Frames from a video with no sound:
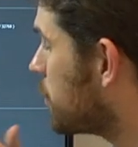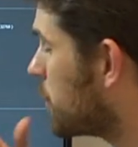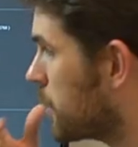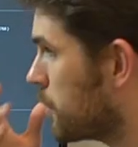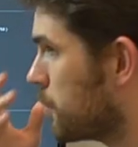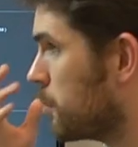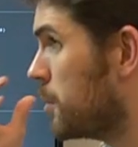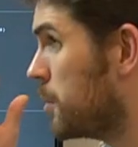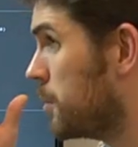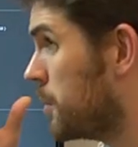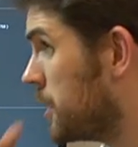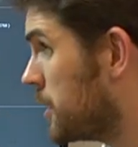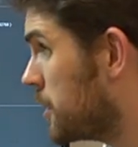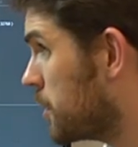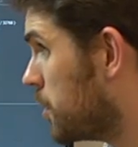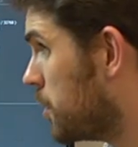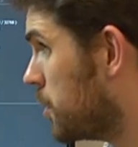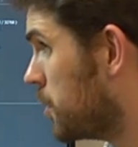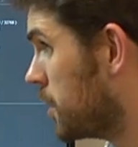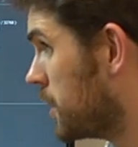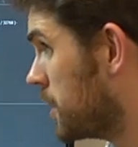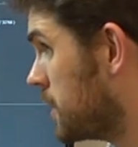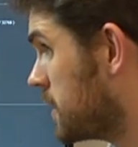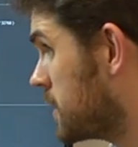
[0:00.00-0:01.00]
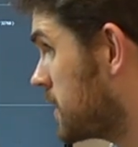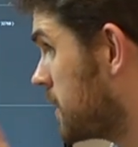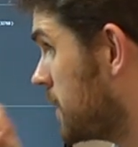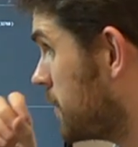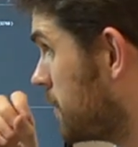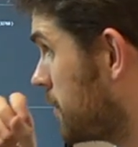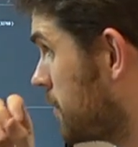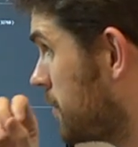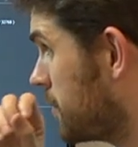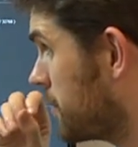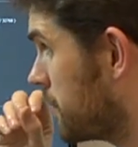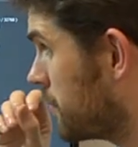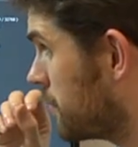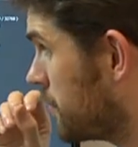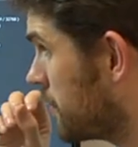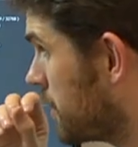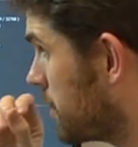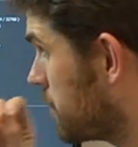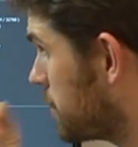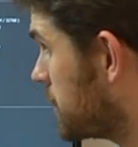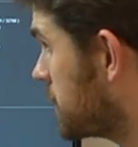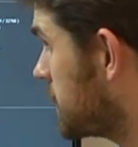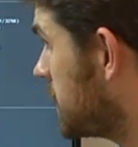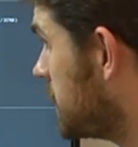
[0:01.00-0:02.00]
what it would be cool is if
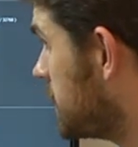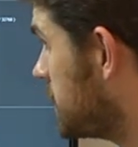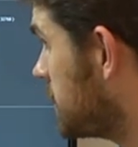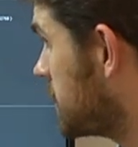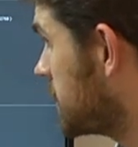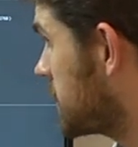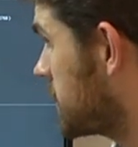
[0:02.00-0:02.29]
procedural